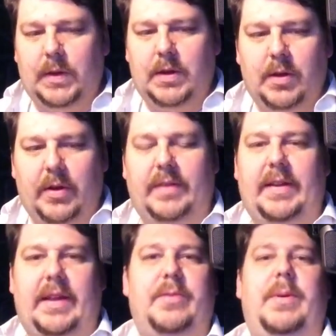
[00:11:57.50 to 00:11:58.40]
Okay,
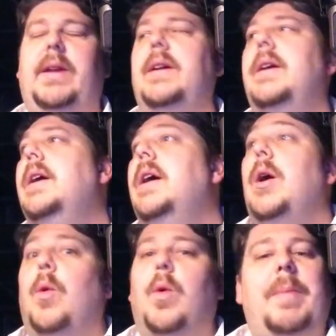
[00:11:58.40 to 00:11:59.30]
take three.
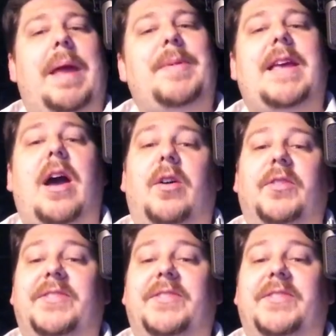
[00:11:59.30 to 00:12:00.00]
Or maybe I'll